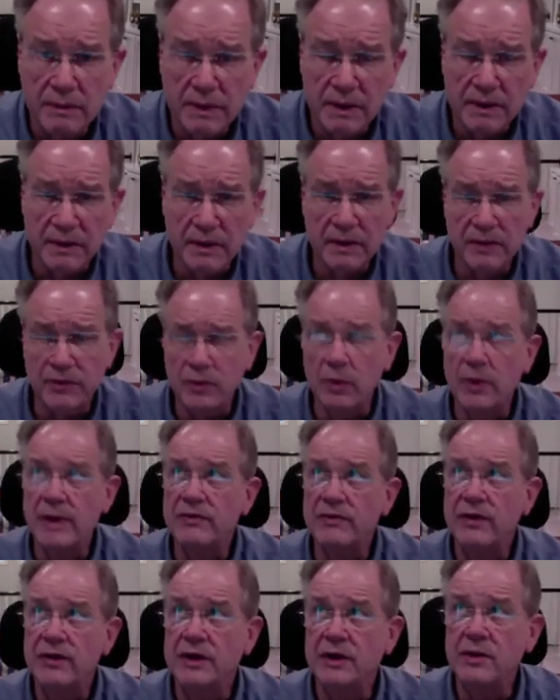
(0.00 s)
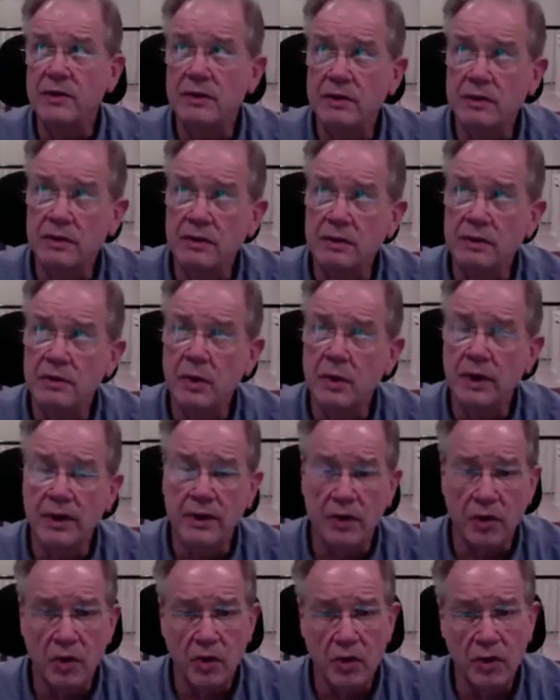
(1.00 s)
It's a way of saying you want
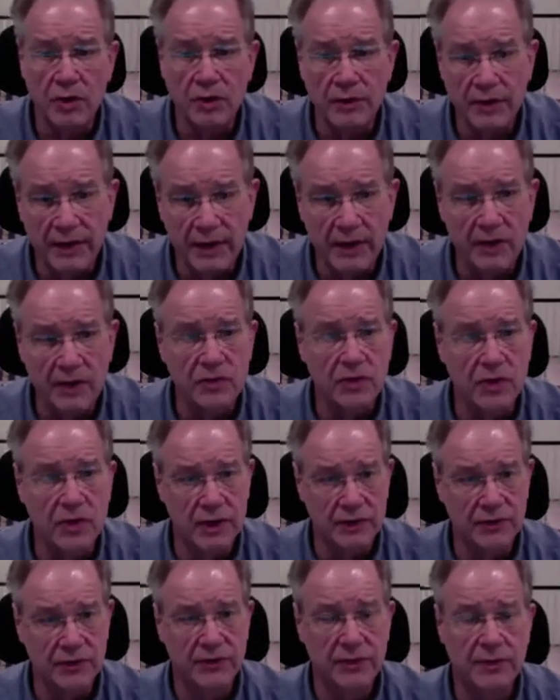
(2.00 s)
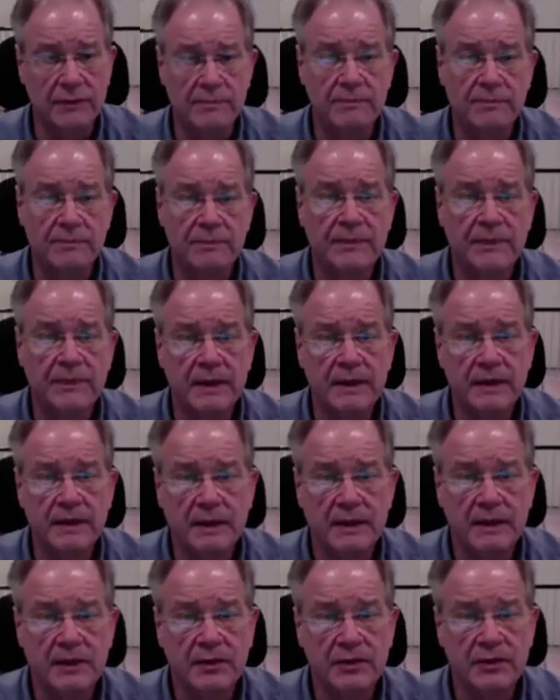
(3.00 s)
to earn their trust.
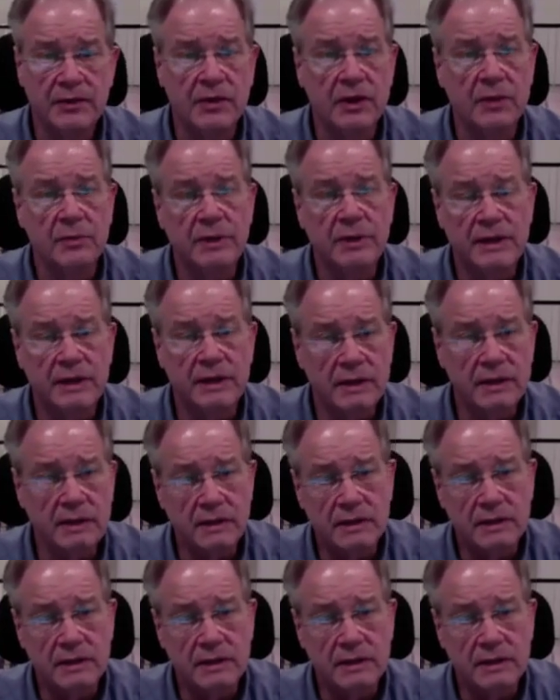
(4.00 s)
So let me